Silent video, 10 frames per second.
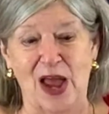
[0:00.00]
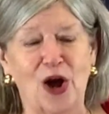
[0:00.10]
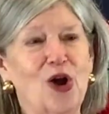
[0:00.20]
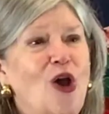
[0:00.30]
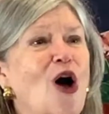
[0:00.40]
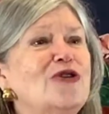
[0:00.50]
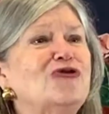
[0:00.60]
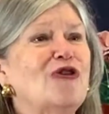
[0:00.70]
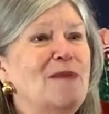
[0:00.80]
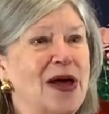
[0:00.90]
Claude
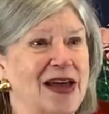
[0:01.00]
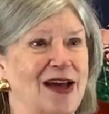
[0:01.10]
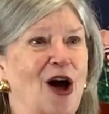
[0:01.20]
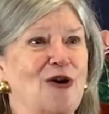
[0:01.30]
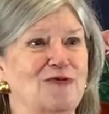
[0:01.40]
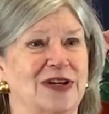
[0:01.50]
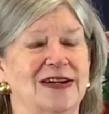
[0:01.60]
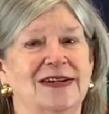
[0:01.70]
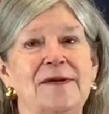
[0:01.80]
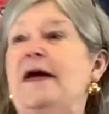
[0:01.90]
Treme owned
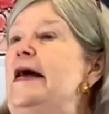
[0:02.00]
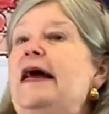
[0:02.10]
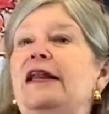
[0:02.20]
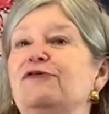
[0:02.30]
it, and